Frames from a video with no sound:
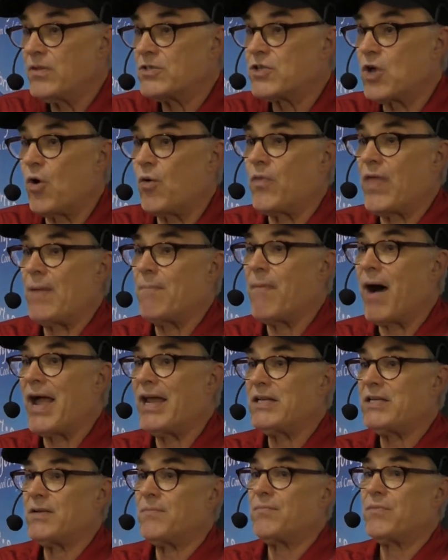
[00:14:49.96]
So they
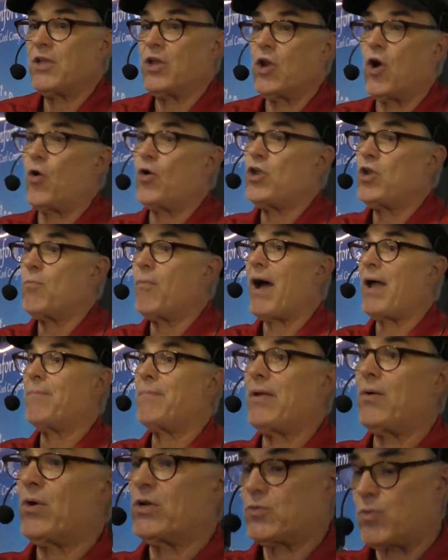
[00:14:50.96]
might, you
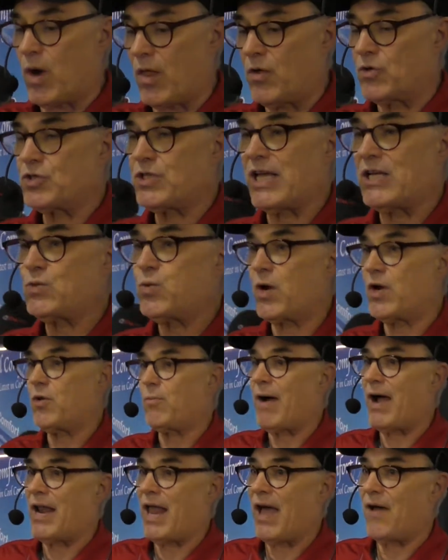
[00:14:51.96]
might be, it's one of those things where
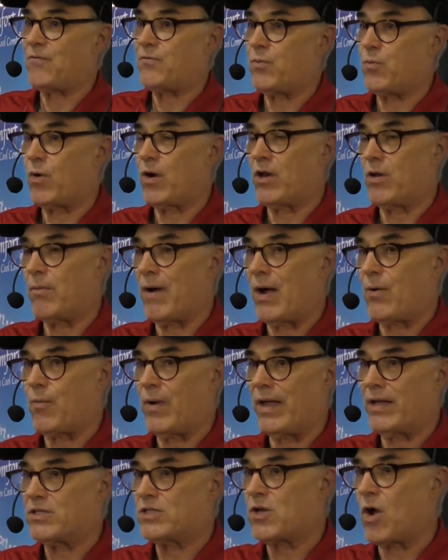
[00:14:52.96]
you might
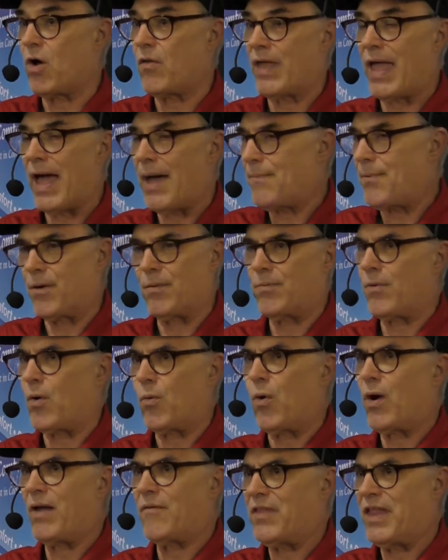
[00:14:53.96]
reinstall the app or
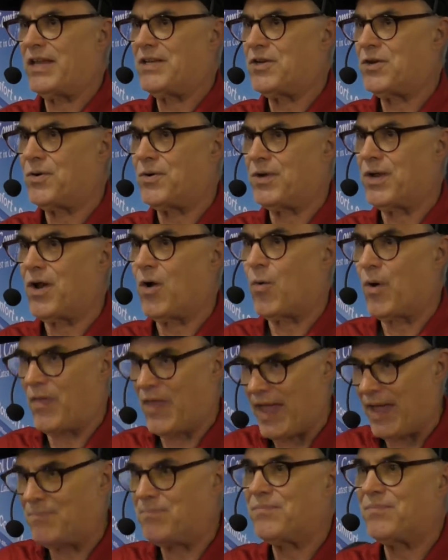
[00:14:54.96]
whatever they do, where
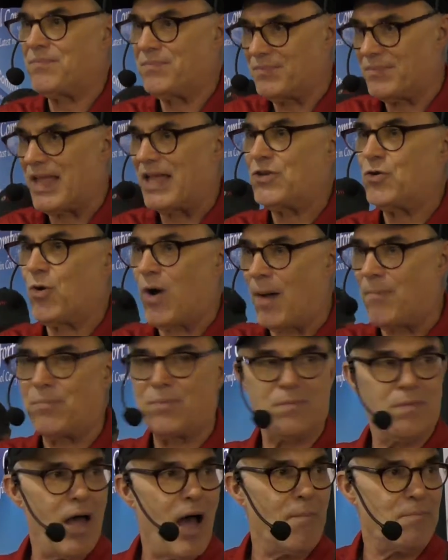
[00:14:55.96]
they do
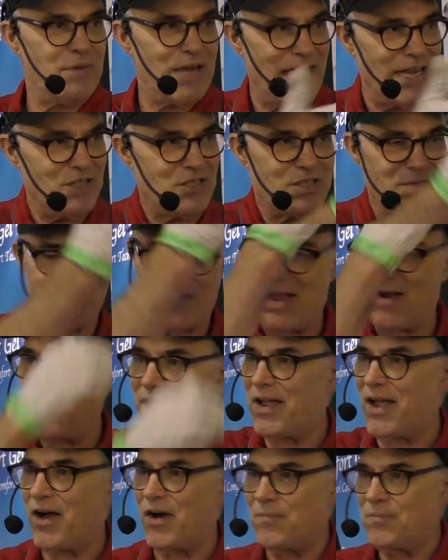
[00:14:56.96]
updates. There
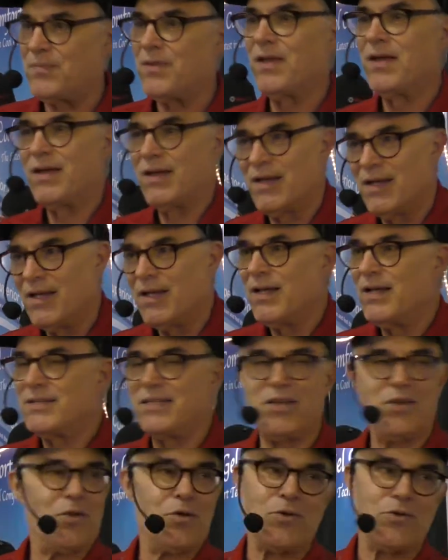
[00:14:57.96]
you go.
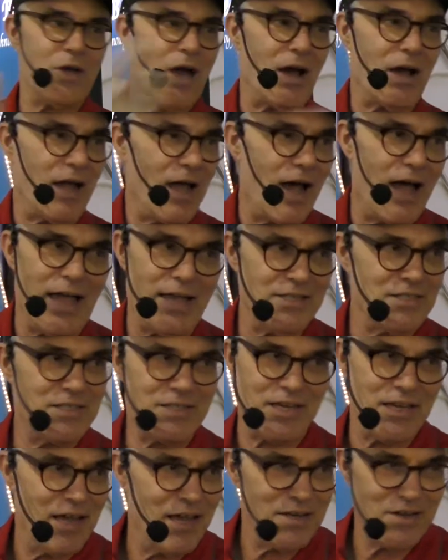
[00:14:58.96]
So you young
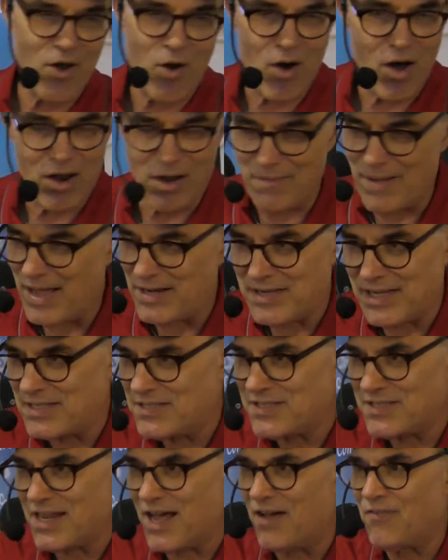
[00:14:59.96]
guys know all about
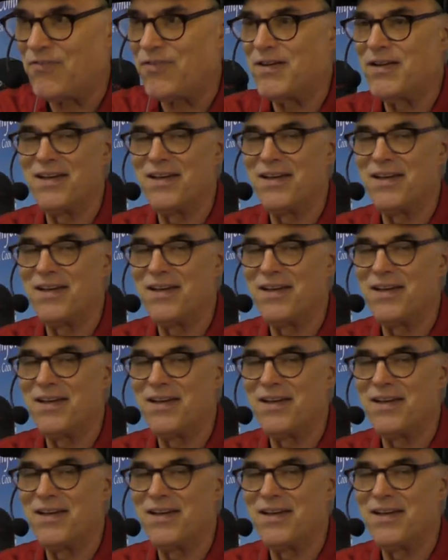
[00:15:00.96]
this stuff.